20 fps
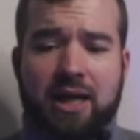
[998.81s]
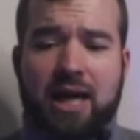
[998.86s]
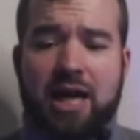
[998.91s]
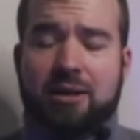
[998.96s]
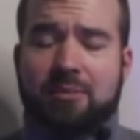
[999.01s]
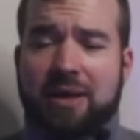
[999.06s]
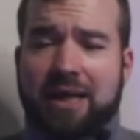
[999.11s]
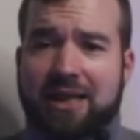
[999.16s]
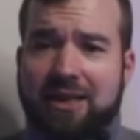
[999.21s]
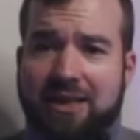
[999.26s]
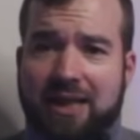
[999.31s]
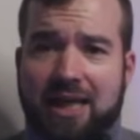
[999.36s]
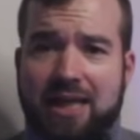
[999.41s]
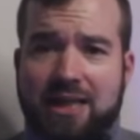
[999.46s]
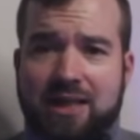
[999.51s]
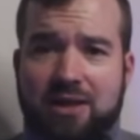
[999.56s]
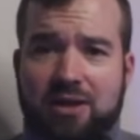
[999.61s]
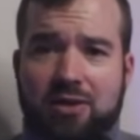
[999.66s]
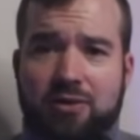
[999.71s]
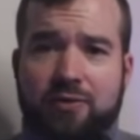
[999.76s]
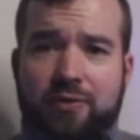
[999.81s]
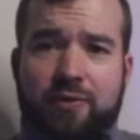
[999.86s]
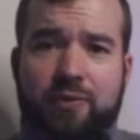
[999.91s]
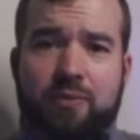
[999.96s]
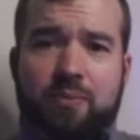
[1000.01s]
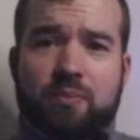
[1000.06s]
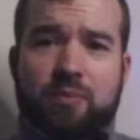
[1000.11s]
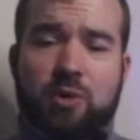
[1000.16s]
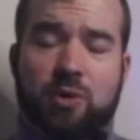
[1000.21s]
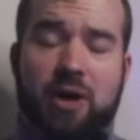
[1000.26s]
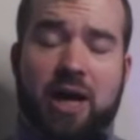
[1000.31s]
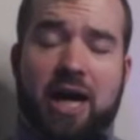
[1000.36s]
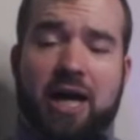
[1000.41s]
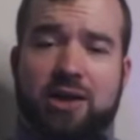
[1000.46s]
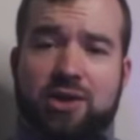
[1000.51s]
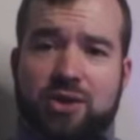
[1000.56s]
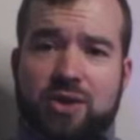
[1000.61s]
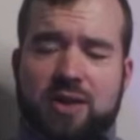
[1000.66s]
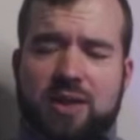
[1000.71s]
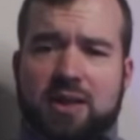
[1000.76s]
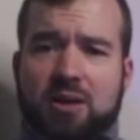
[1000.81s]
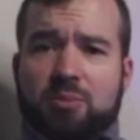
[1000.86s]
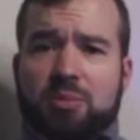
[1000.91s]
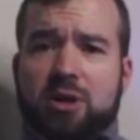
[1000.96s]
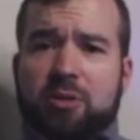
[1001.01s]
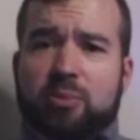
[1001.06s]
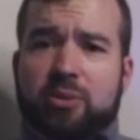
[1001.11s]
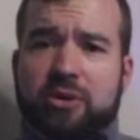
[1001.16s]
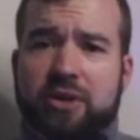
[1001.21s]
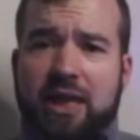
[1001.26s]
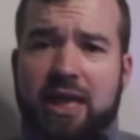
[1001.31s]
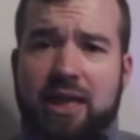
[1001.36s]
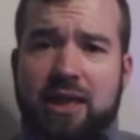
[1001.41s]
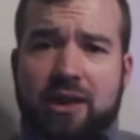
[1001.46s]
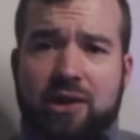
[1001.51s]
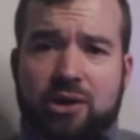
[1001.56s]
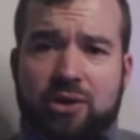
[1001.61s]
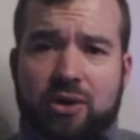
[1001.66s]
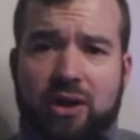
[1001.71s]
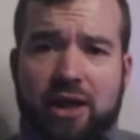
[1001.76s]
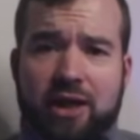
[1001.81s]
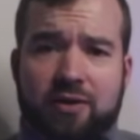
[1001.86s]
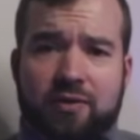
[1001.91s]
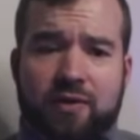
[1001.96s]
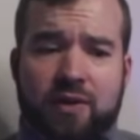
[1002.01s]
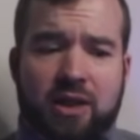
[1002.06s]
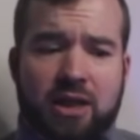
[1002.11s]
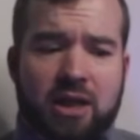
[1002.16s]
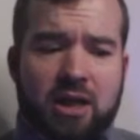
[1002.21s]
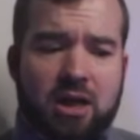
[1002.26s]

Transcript: and make sense of the actions that people take in your life.